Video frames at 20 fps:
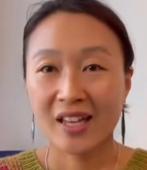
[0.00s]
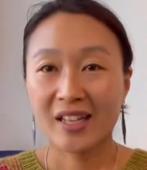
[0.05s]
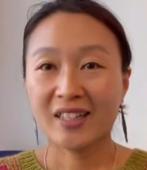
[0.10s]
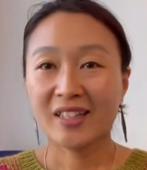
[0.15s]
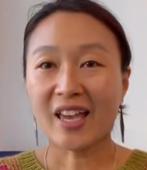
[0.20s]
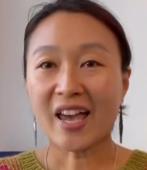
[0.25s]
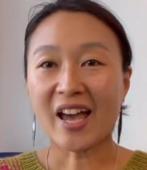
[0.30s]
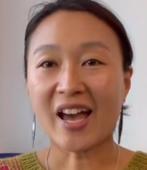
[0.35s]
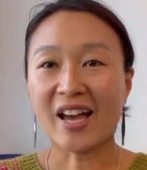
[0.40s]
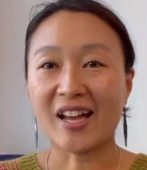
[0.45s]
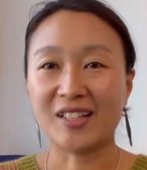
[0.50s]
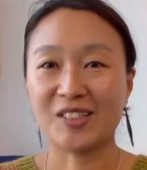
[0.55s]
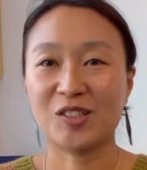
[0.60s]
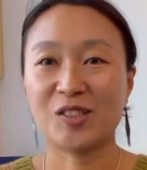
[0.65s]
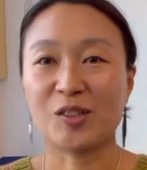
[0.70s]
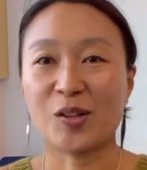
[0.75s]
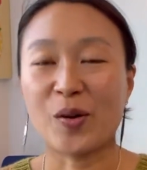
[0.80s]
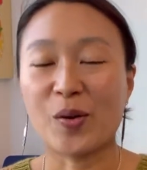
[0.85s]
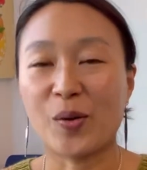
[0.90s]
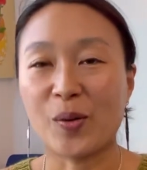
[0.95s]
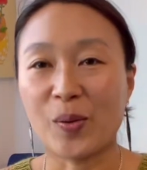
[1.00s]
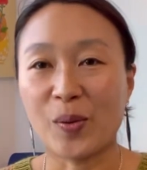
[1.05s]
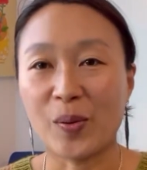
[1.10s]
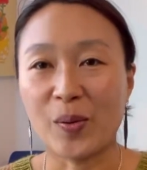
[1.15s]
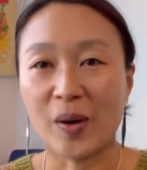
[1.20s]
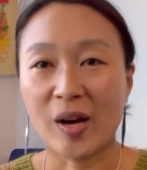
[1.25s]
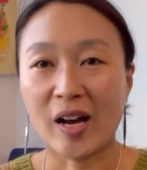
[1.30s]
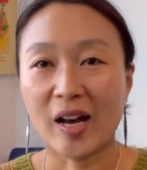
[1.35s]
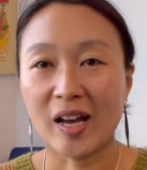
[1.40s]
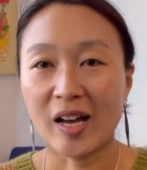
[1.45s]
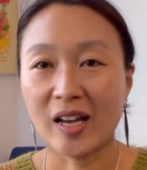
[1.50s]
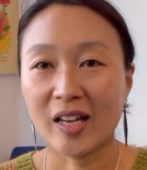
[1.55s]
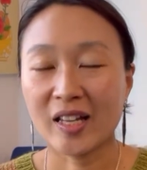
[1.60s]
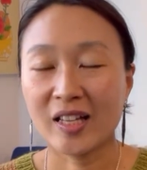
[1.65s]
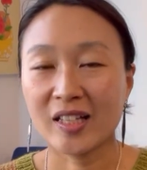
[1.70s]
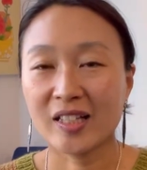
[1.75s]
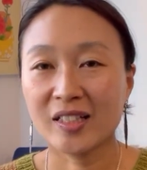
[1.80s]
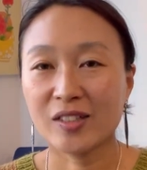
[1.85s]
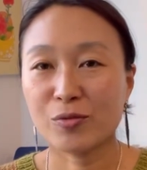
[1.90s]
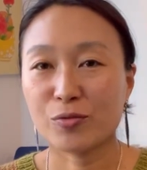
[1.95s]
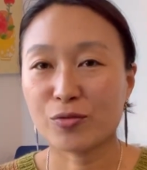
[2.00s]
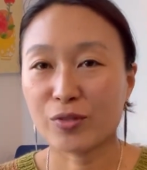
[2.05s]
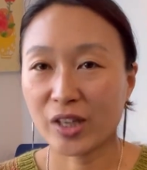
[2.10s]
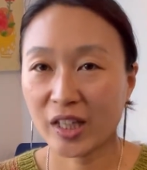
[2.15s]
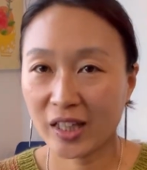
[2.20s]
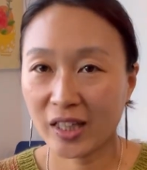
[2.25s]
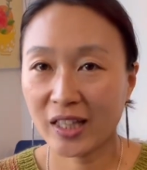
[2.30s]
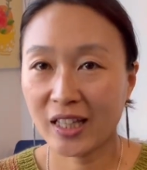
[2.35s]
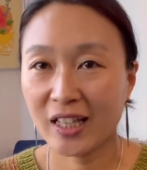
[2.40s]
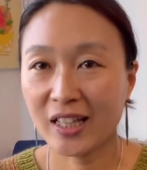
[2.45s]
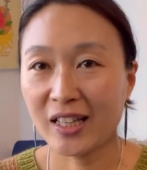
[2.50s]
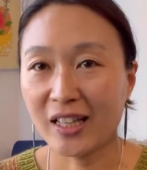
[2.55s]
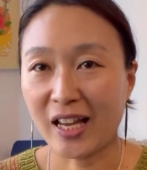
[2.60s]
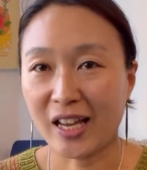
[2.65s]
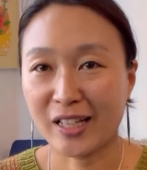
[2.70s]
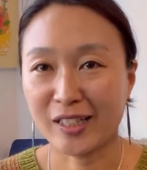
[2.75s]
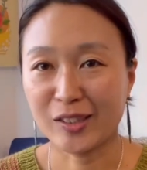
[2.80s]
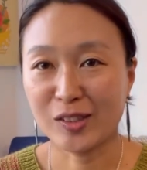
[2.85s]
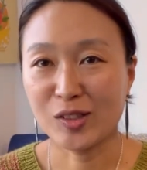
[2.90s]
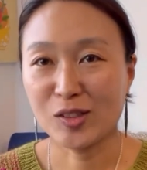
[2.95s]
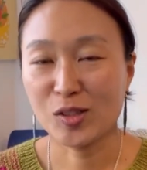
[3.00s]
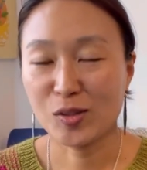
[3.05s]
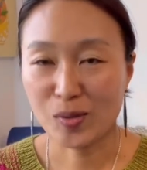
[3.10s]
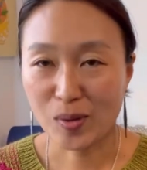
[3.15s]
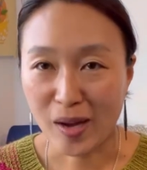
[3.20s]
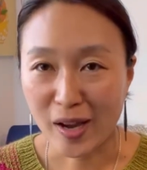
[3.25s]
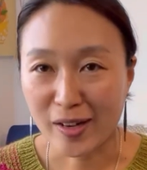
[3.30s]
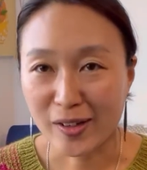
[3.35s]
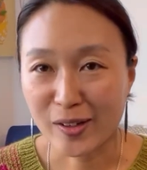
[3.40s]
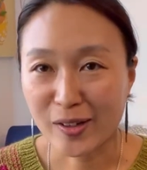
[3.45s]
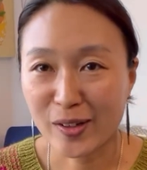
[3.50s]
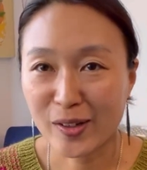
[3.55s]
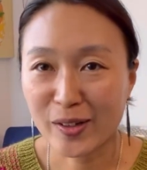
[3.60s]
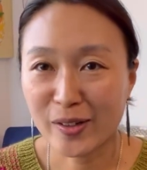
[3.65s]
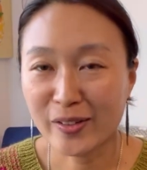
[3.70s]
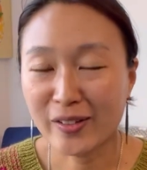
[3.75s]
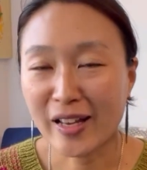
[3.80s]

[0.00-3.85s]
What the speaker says: Yeah, so I really like the sweater.